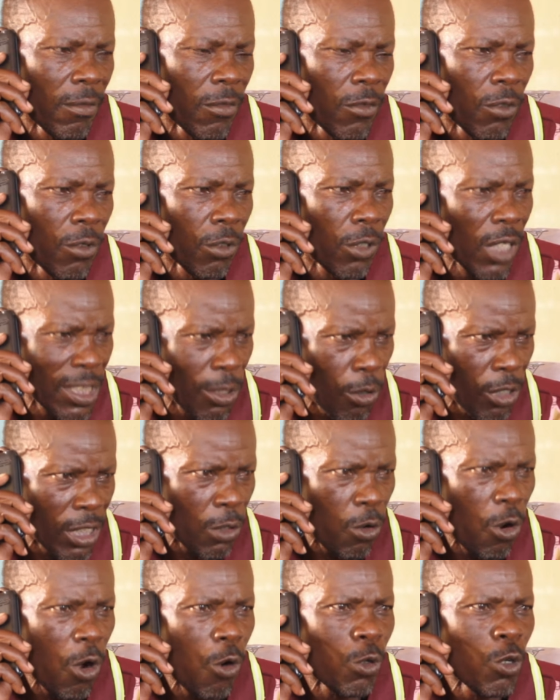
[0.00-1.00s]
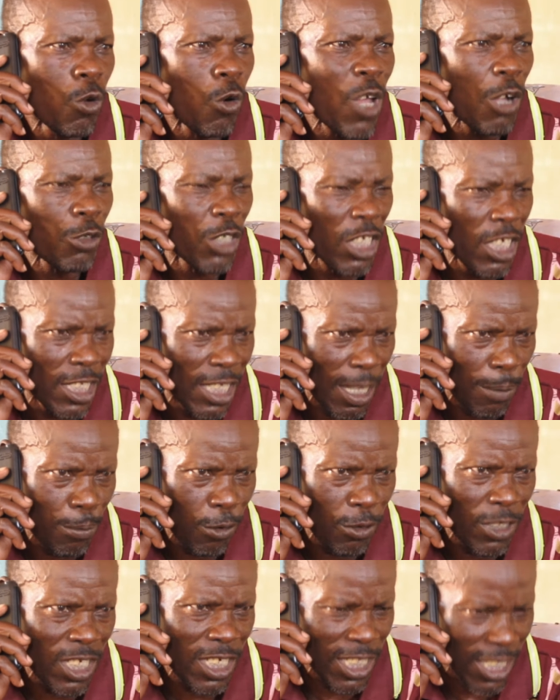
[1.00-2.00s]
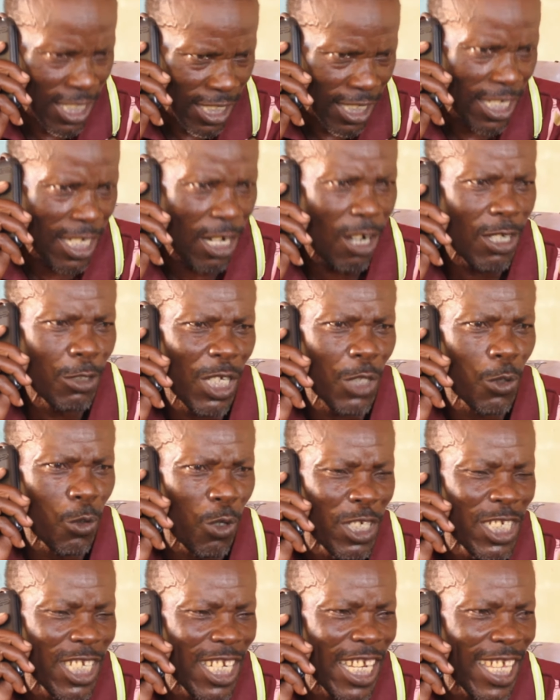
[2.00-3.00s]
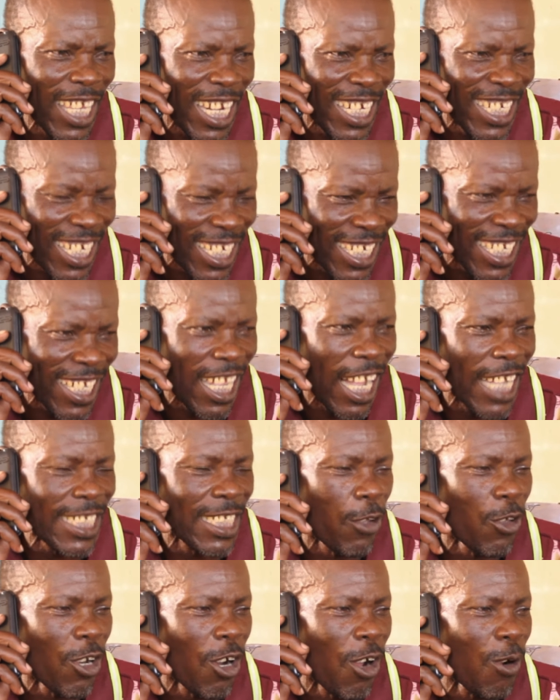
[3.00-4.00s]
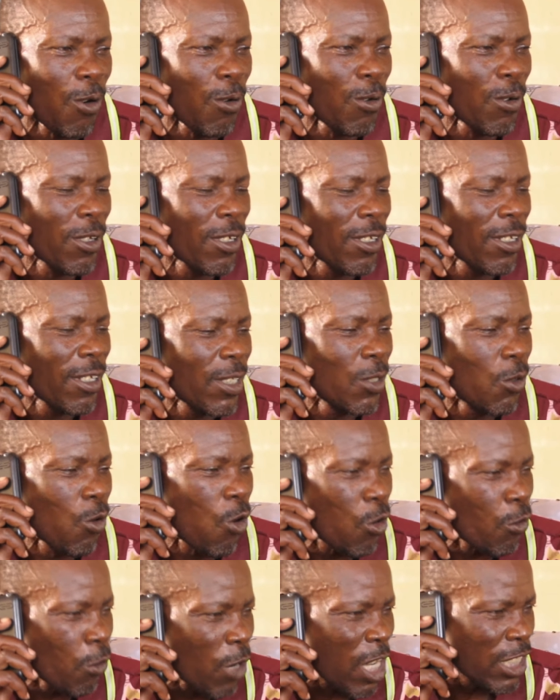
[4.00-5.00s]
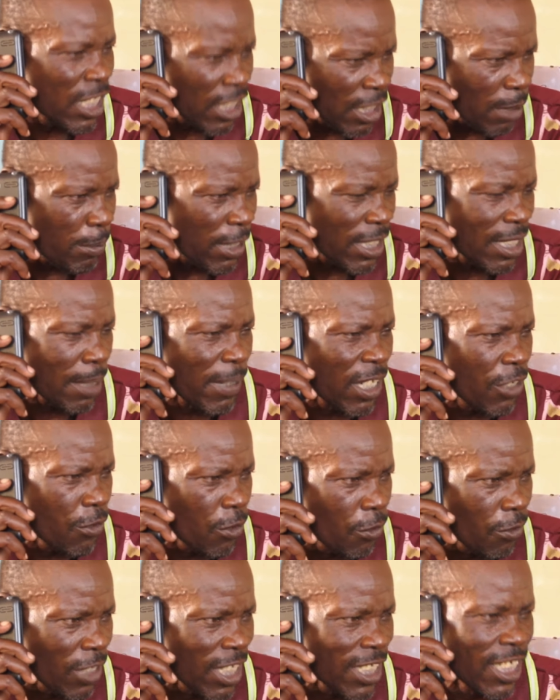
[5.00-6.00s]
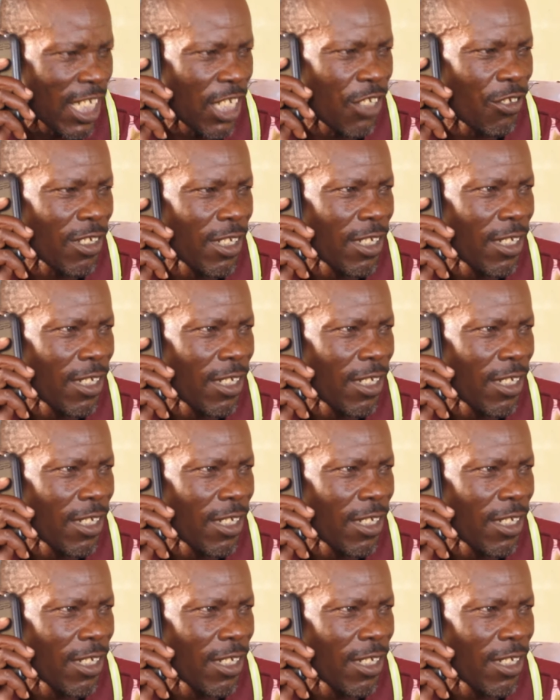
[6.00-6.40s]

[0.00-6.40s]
That's what you know. I have in the tap, which needs to get out. So, and didn't take us around. You won't want to see this upon soon as they say.